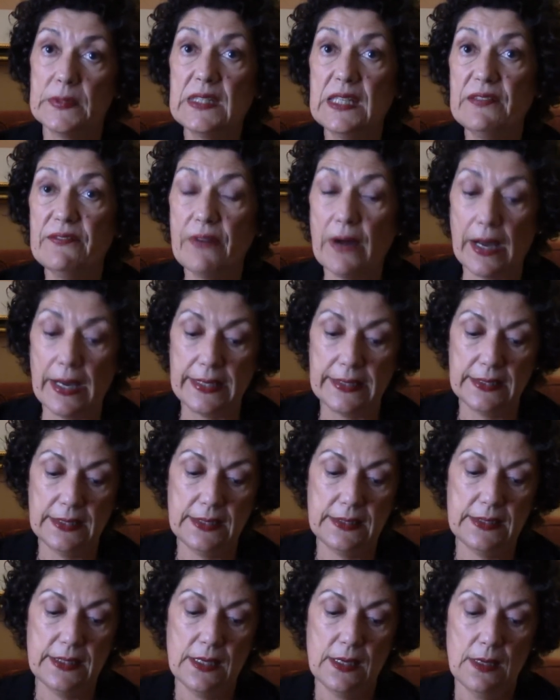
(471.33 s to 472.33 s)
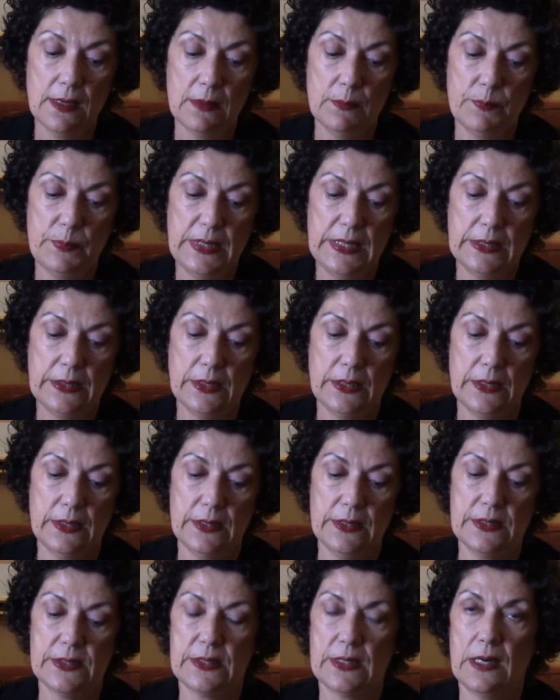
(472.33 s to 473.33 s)
divided
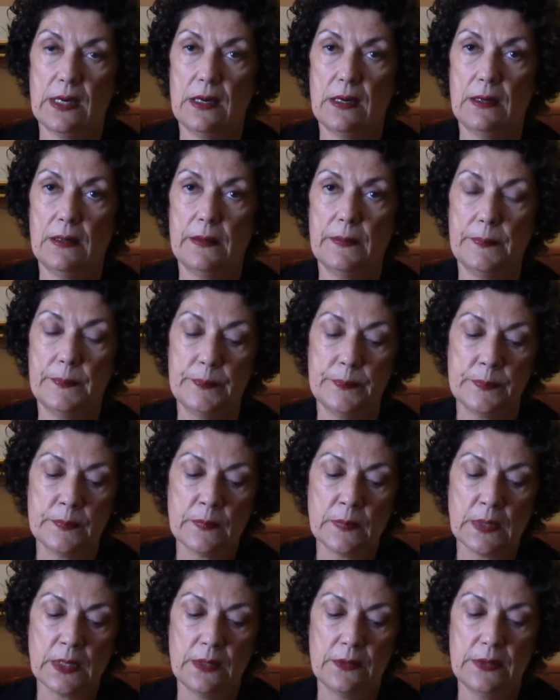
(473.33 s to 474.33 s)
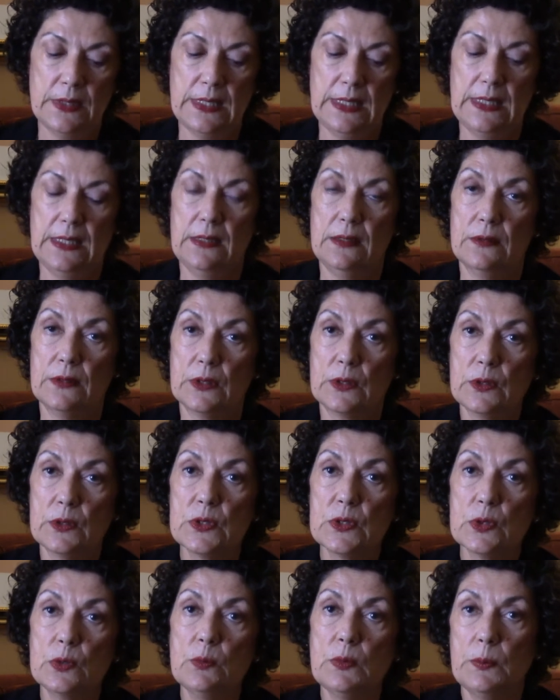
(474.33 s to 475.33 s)
because the
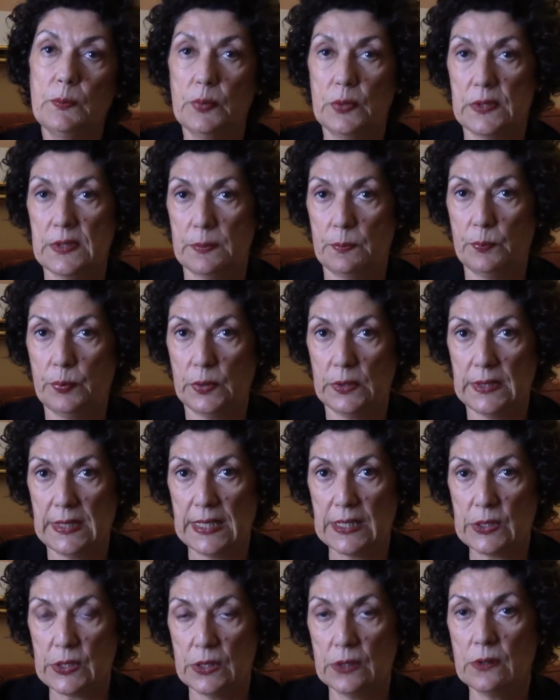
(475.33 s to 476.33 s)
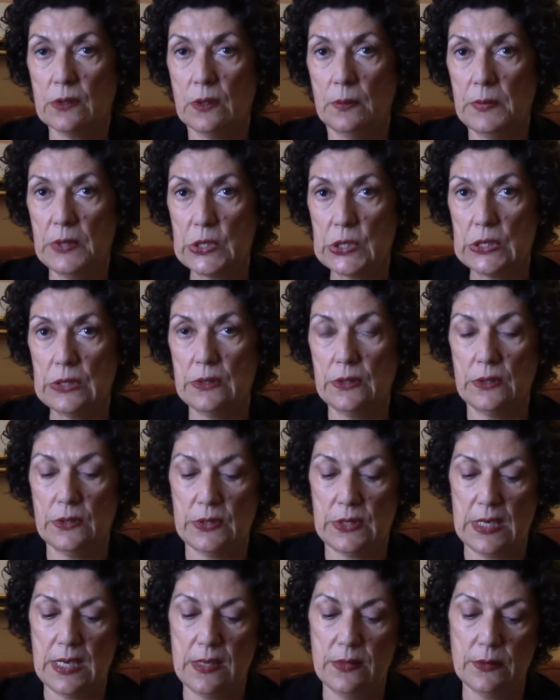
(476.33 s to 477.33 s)
consumer protection
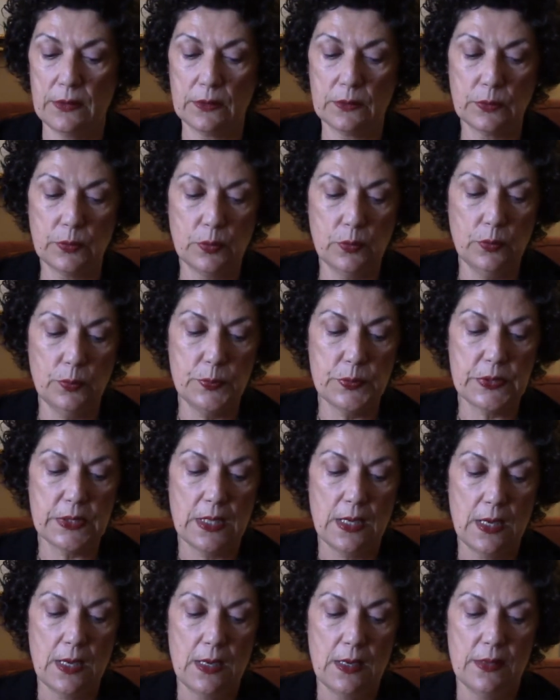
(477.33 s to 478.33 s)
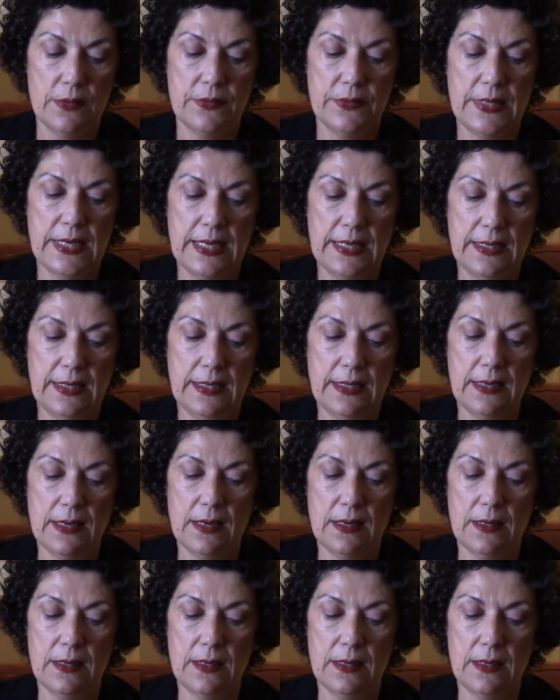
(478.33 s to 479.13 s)
commissioners and the groups, they